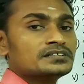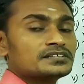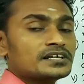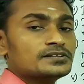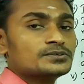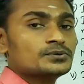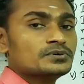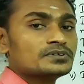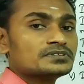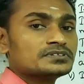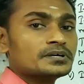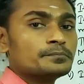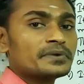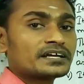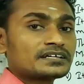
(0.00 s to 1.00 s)
tell you
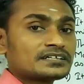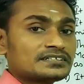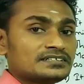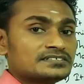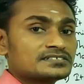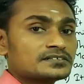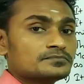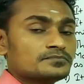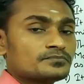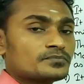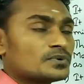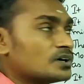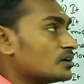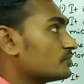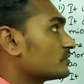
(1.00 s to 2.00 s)
the mechanism
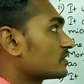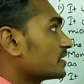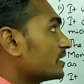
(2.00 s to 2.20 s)
of